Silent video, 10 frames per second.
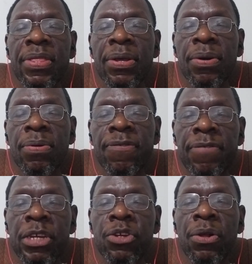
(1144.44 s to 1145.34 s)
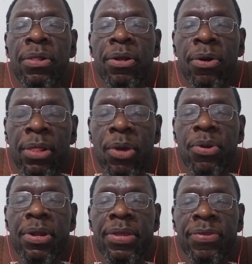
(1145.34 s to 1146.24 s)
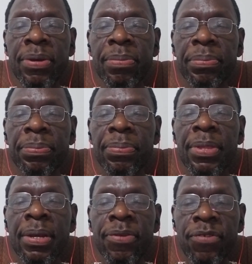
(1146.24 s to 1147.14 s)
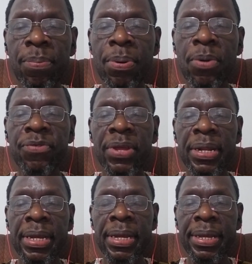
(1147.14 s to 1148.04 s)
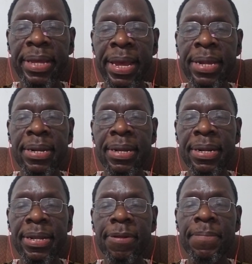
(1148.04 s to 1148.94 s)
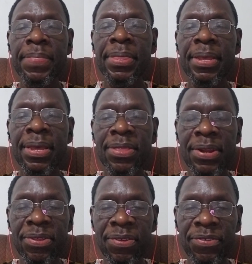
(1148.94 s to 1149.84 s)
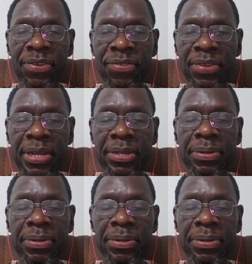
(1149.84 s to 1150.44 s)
though official colonialism supposedly ended in the 1960s.